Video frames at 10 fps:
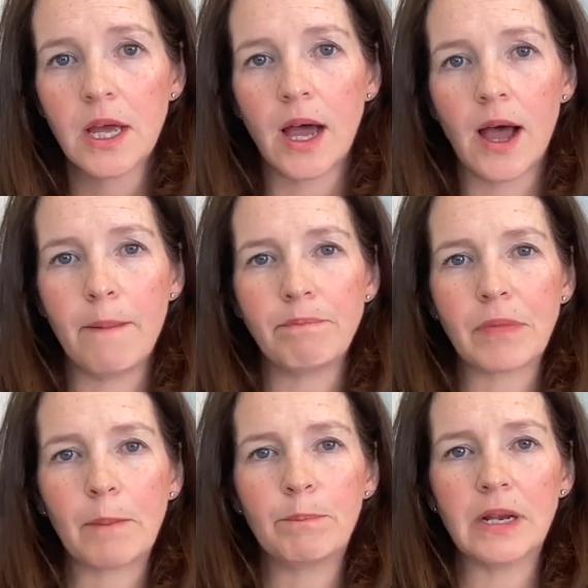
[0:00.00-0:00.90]

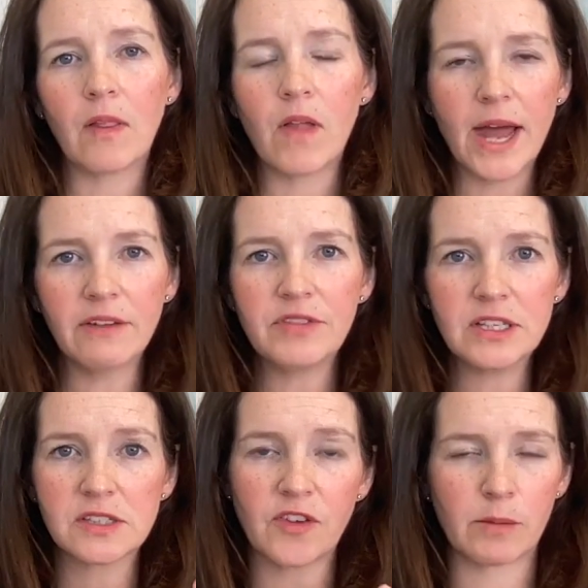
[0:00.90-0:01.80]
But a lot of
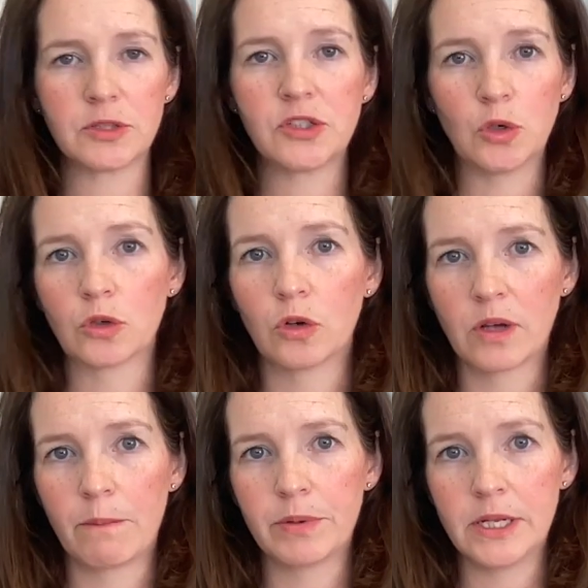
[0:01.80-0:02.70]
these pharmaceutical
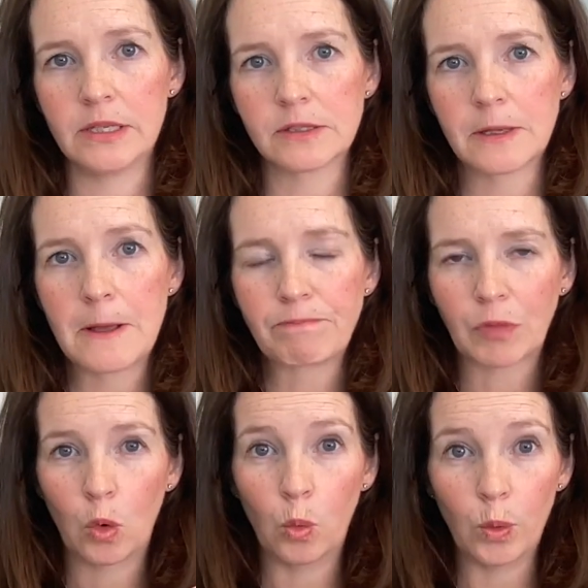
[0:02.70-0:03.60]
companies
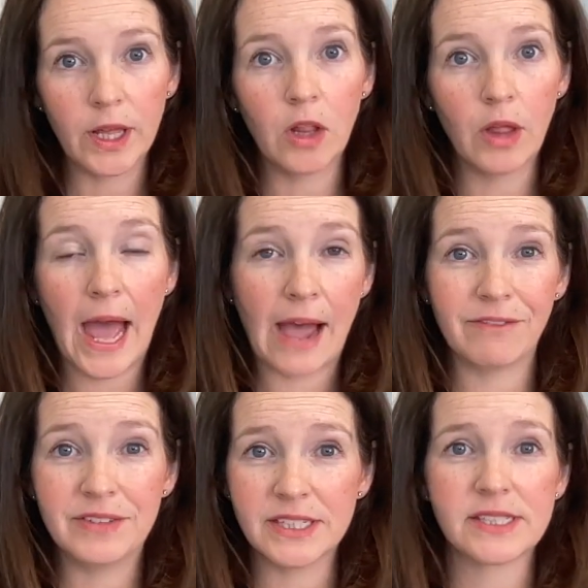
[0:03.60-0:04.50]
will
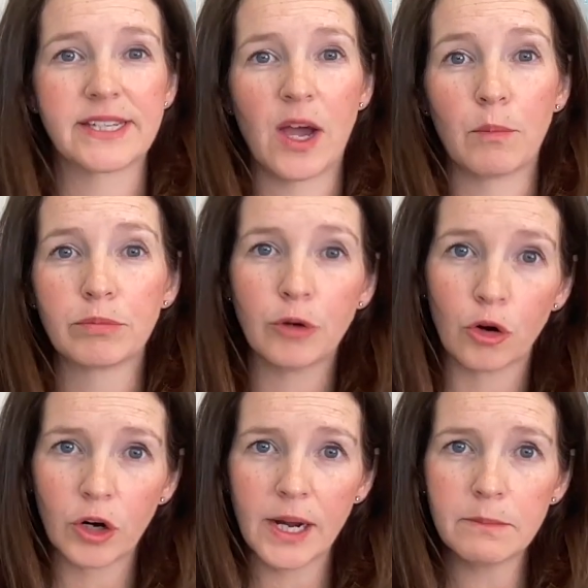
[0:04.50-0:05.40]
have discount
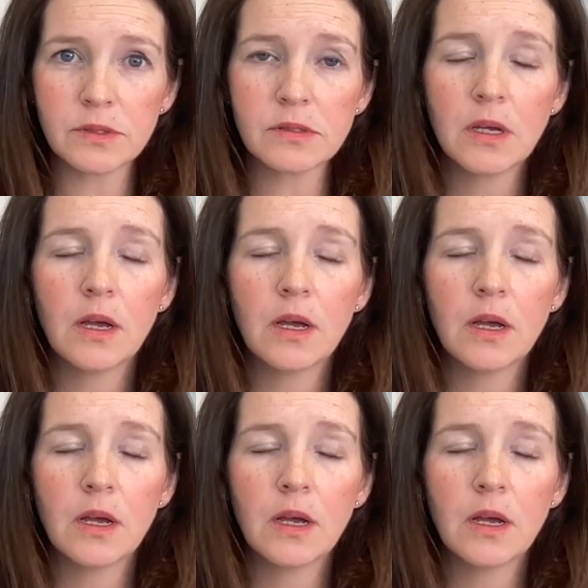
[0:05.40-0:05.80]
programs,